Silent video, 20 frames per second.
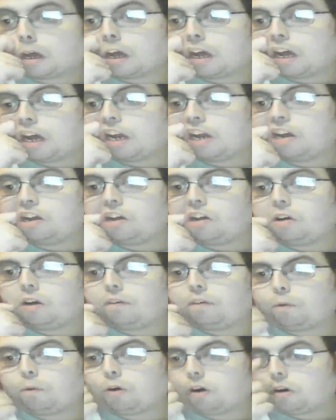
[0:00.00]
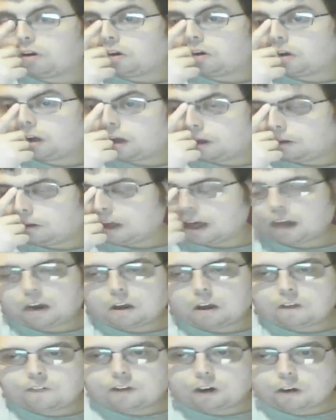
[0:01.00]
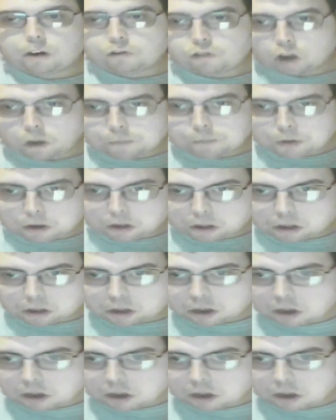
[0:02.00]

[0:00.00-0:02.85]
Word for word: Hello, everyone. Uh, hello, fellow tropers,